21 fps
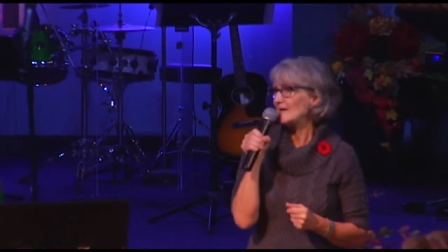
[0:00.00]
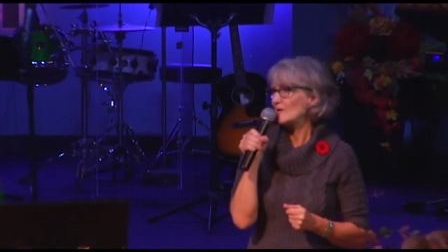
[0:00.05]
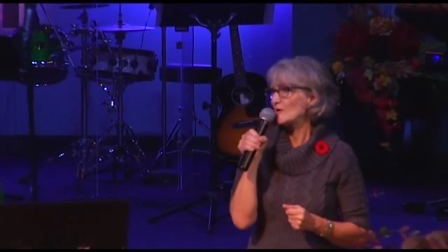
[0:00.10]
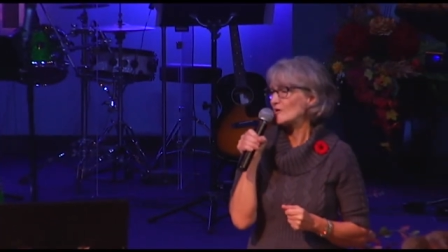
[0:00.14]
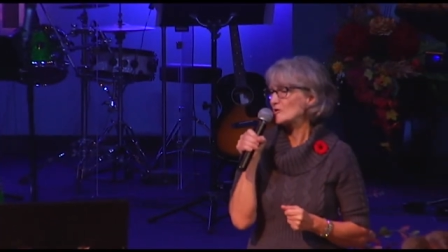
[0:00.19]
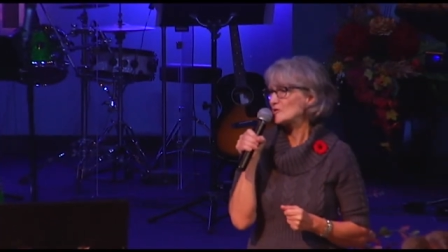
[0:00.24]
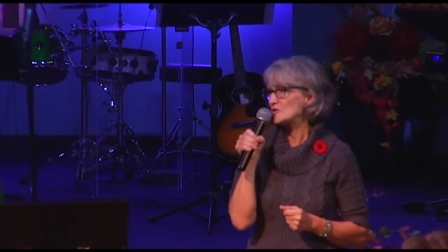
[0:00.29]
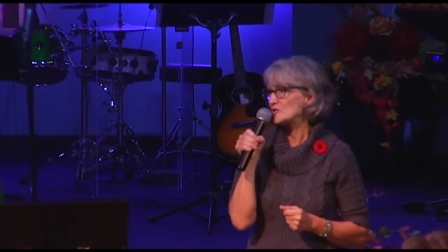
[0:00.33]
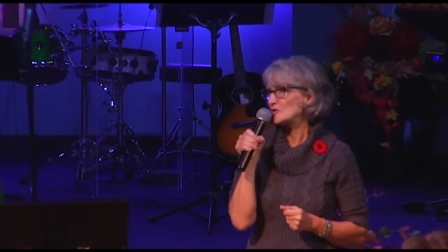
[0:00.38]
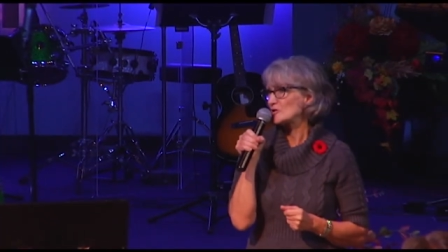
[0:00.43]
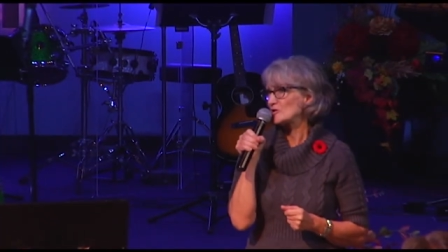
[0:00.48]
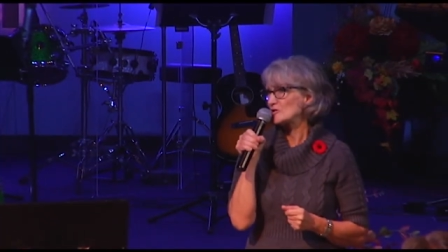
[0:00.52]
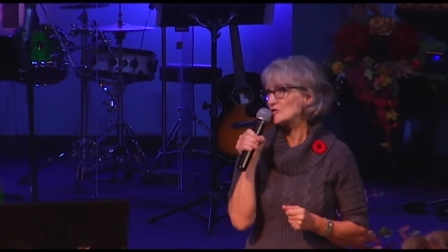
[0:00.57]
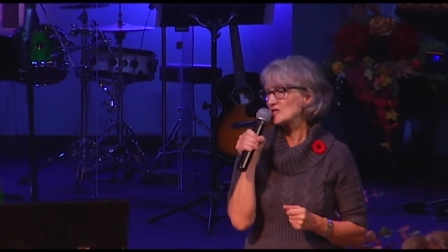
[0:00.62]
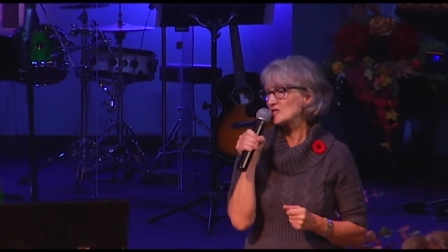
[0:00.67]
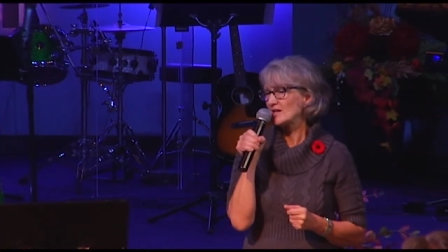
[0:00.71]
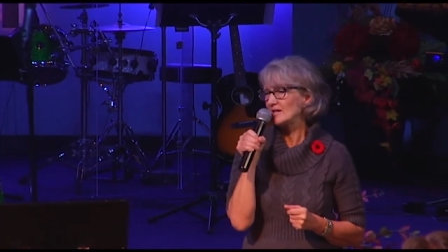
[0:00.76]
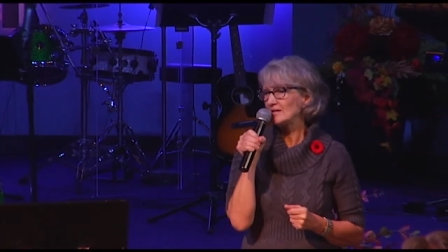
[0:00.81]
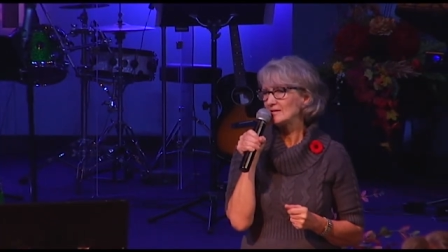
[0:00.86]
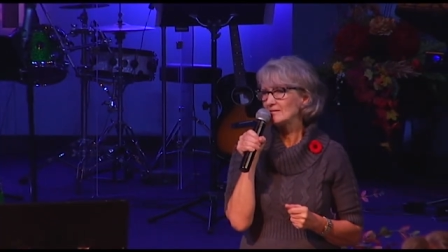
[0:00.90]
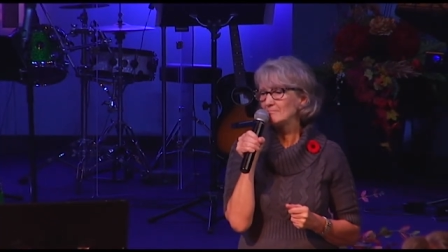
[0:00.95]
in our church,
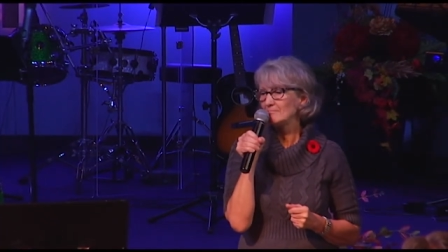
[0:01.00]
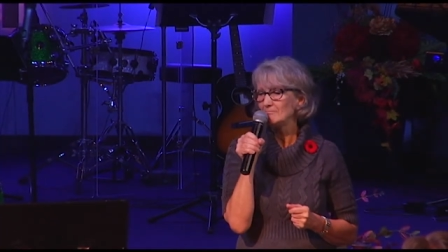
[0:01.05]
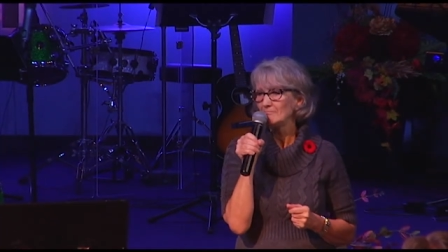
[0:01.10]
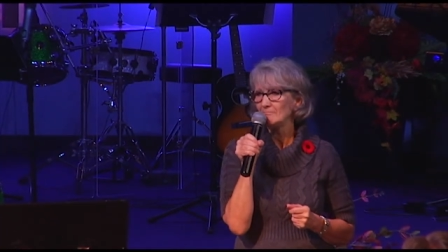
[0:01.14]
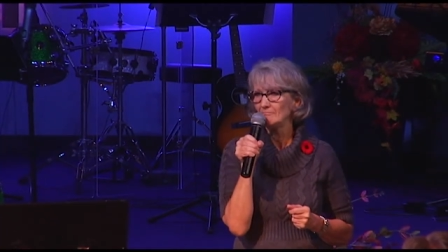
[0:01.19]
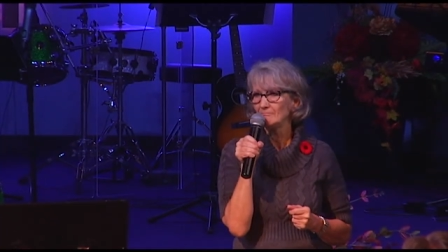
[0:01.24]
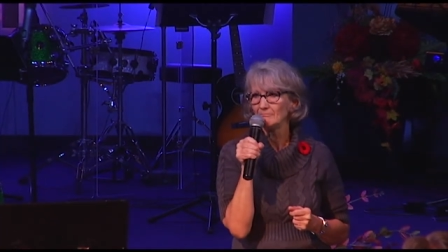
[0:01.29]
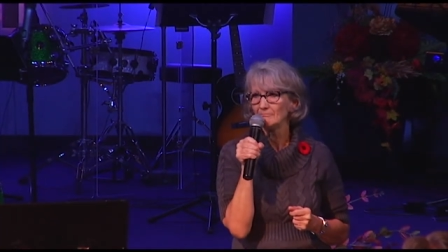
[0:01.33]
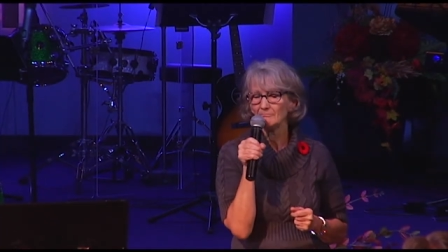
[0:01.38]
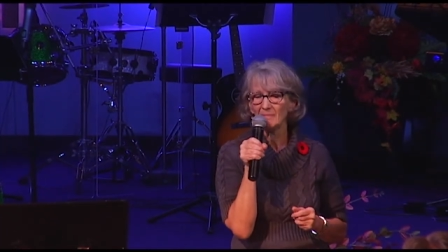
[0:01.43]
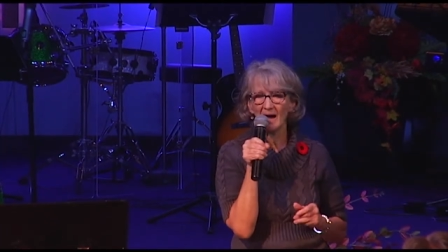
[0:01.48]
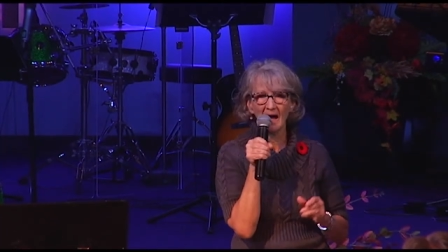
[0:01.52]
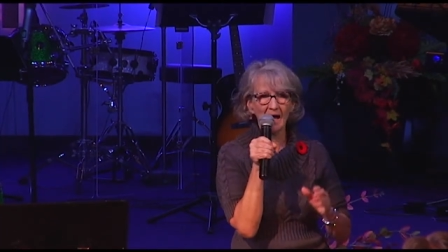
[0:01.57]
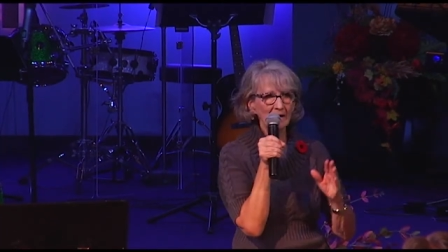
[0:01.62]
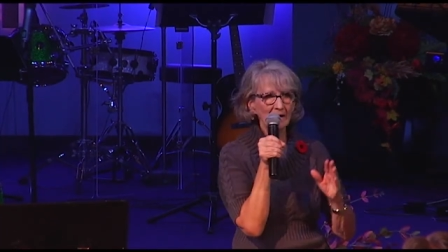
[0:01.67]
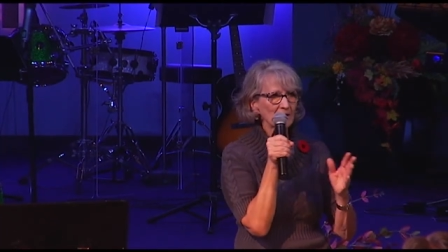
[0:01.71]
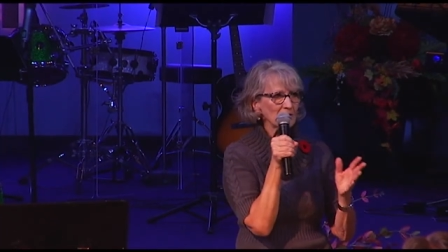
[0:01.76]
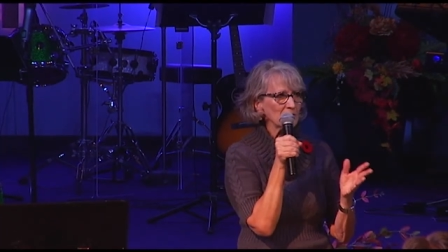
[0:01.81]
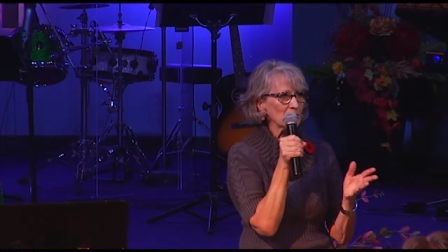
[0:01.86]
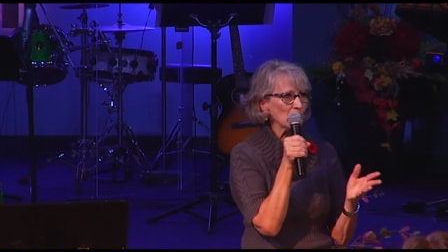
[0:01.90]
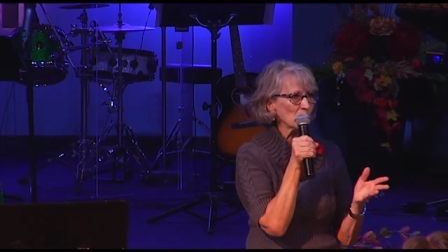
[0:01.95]
and
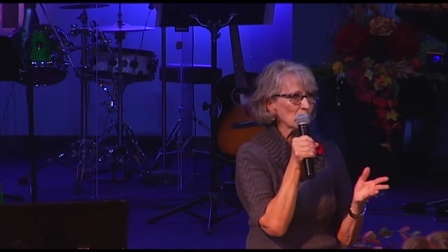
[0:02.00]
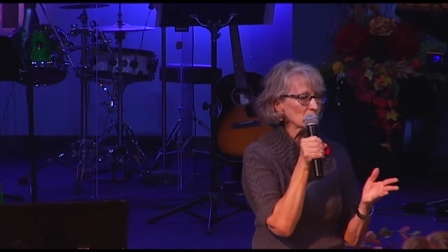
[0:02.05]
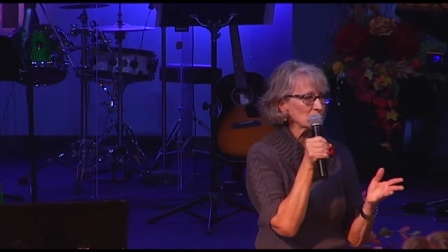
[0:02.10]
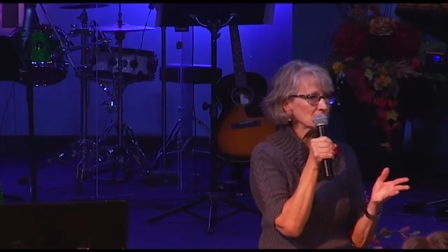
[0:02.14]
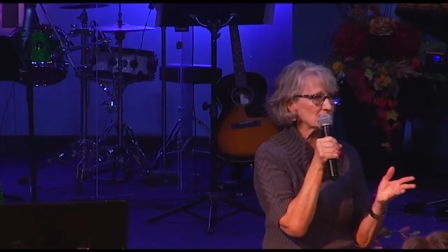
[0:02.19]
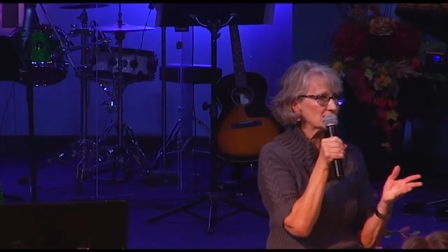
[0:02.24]
back in those